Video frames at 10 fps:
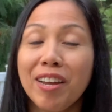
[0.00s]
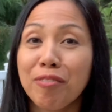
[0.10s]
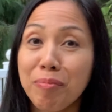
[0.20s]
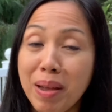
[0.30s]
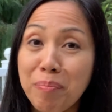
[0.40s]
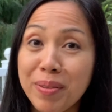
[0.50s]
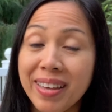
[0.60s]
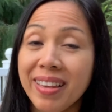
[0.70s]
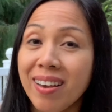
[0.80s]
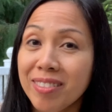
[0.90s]
Remember that
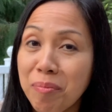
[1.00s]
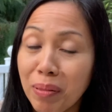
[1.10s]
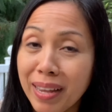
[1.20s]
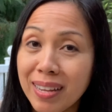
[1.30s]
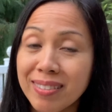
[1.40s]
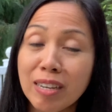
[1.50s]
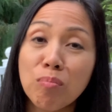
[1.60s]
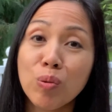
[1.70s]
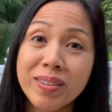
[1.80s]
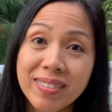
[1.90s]
healthy plants are
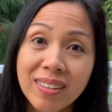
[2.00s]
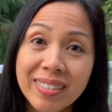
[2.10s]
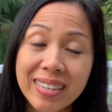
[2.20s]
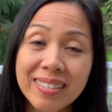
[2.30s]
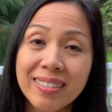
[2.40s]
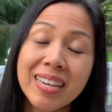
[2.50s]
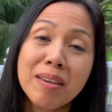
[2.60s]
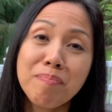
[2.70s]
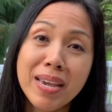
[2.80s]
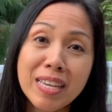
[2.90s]
more resilient,
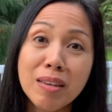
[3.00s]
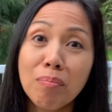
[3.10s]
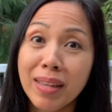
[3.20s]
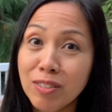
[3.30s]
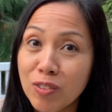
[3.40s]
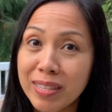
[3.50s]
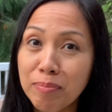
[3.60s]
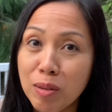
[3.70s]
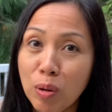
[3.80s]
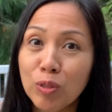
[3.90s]
making them less
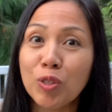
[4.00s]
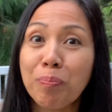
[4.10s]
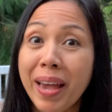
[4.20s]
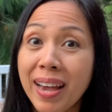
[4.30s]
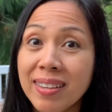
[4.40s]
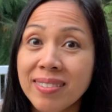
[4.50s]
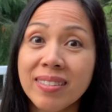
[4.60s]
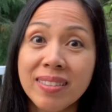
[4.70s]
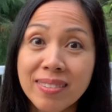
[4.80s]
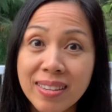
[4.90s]
susceptible to pests,
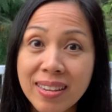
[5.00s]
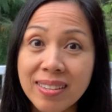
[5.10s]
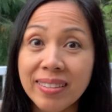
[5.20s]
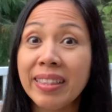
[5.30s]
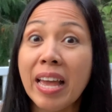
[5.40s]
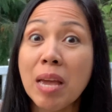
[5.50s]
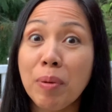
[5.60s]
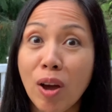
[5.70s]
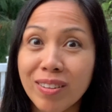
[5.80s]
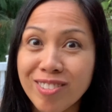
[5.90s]
disease, and
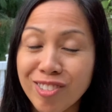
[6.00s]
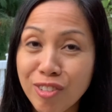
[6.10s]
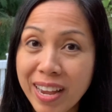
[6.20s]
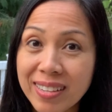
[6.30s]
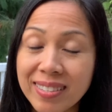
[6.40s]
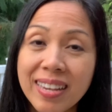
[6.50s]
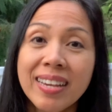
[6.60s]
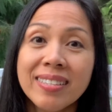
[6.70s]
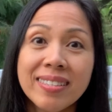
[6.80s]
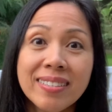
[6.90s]
abiotic stress,
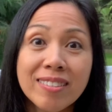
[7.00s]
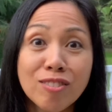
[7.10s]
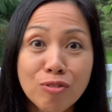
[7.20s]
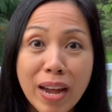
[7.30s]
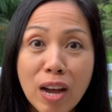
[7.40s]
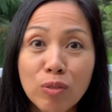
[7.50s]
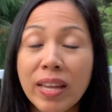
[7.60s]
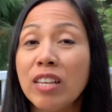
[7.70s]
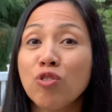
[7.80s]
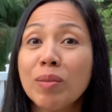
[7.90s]
such as drought,
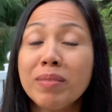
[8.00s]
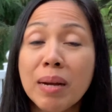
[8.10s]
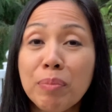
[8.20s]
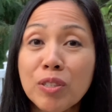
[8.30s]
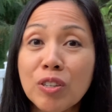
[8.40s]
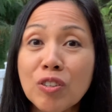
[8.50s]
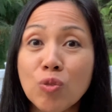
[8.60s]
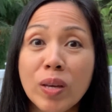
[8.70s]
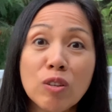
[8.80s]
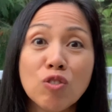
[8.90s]
extreme temperatures,
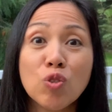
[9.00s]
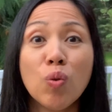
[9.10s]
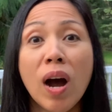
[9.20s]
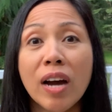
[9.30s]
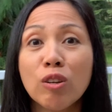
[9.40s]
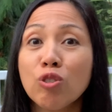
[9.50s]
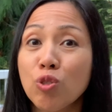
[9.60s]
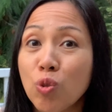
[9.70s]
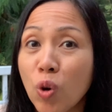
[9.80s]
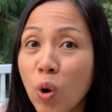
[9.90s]
whether it's too hot or
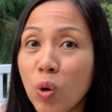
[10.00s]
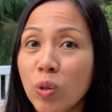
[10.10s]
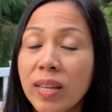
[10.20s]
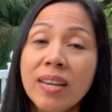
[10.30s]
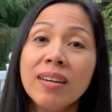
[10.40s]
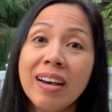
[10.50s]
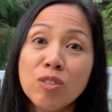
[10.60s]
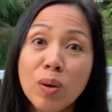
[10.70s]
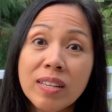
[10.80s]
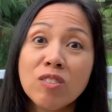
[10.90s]
too cold, as
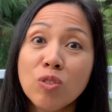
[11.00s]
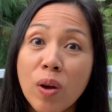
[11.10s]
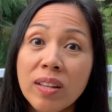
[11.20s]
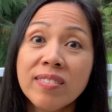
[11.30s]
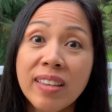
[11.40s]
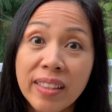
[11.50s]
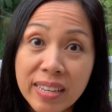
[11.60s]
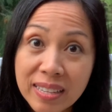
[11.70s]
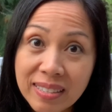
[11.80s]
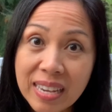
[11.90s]
well as soil
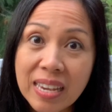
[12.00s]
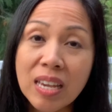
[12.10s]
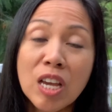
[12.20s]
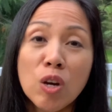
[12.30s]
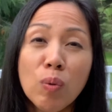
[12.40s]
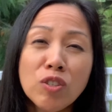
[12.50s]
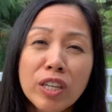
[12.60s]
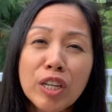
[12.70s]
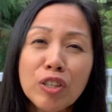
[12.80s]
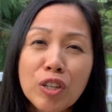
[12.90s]
salinity, which can
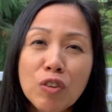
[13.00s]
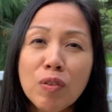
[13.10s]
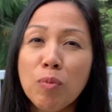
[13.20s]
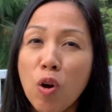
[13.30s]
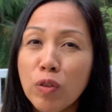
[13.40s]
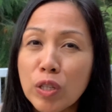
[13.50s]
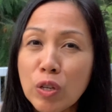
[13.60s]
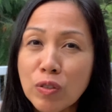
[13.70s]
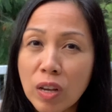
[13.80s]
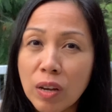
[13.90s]
occur from
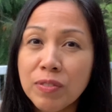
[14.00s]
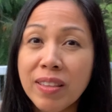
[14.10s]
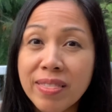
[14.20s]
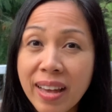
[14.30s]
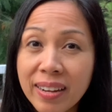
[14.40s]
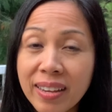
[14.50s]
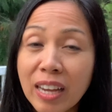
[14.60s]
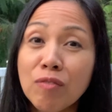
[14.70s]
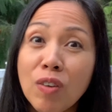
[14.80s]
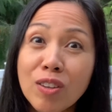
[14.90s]
overuse of synthetic
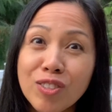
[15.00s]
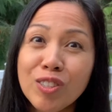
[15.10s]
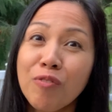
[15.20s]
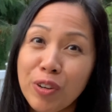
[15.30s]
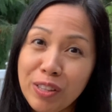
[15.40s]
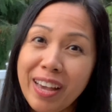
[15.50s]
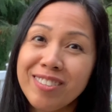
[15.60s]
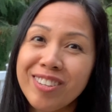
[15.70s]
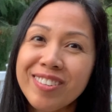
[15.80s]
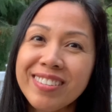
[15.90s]
and fossil
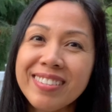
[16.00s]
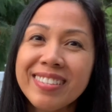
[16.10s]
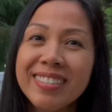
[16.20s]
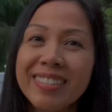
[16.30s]
fertilizers.